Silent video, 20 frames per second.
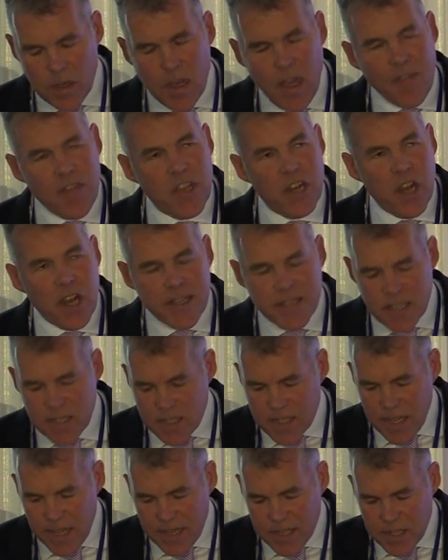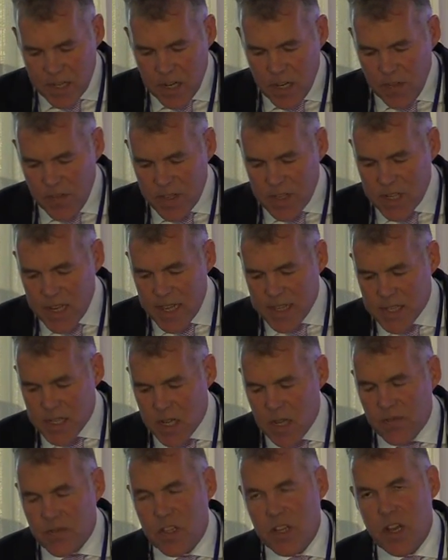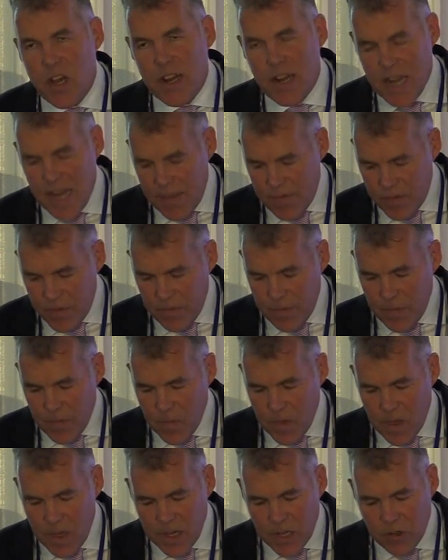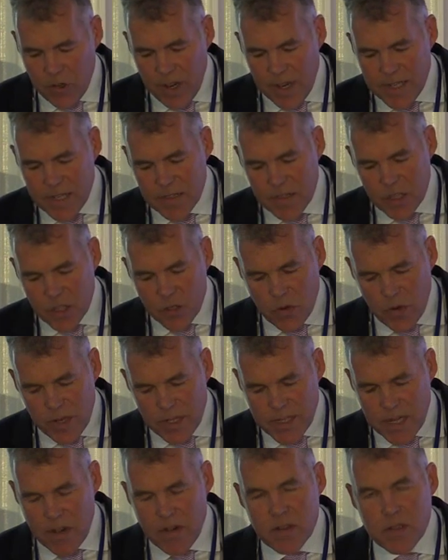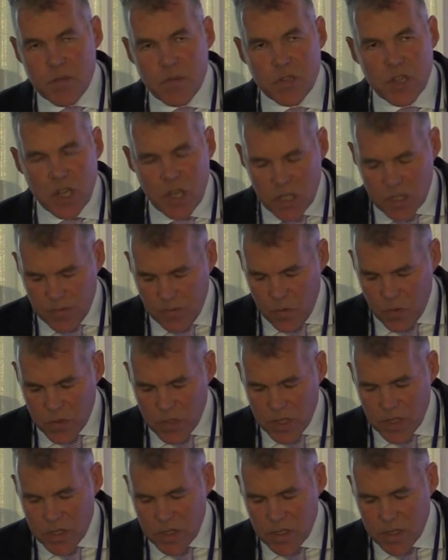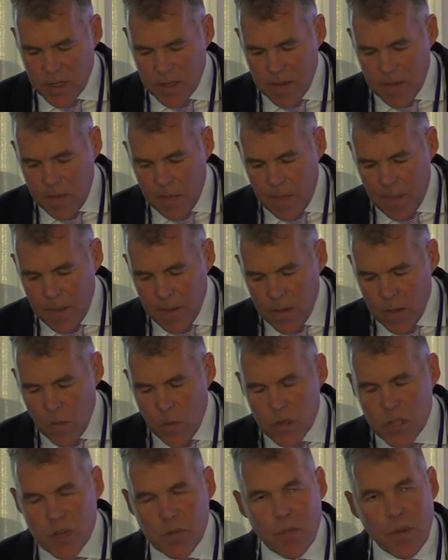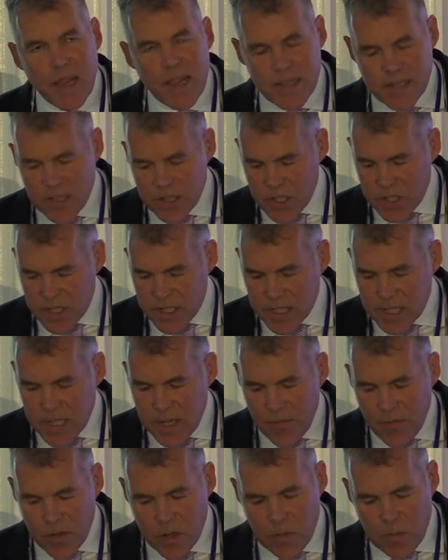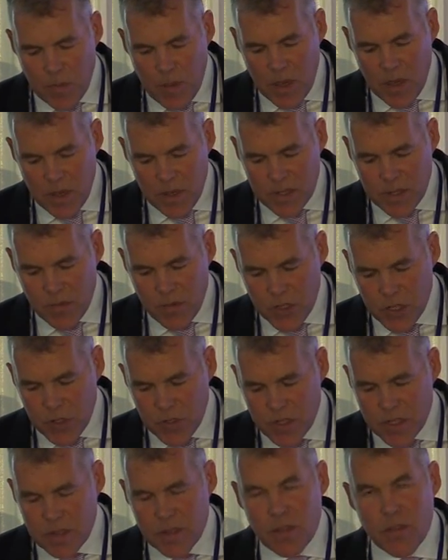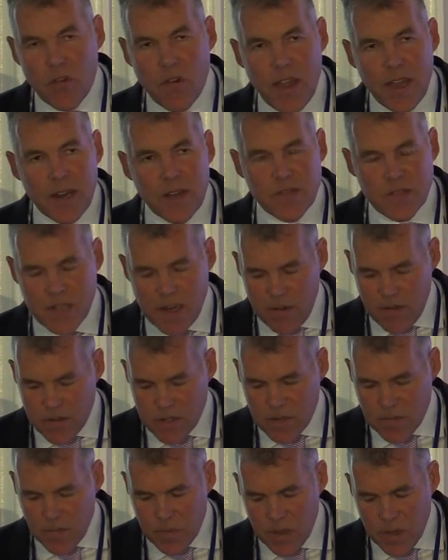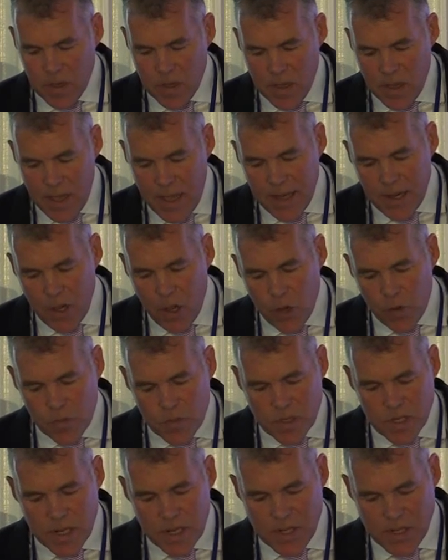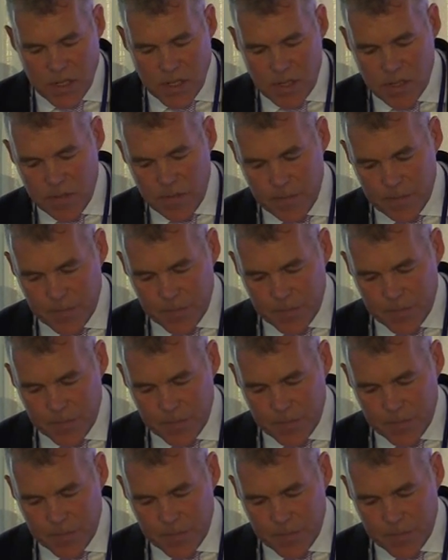And the United States learned this lesson after nine eleven and created the Joint Terrorism Task Forces, which have played such a significant part in reducing the threat of terrorism at home since.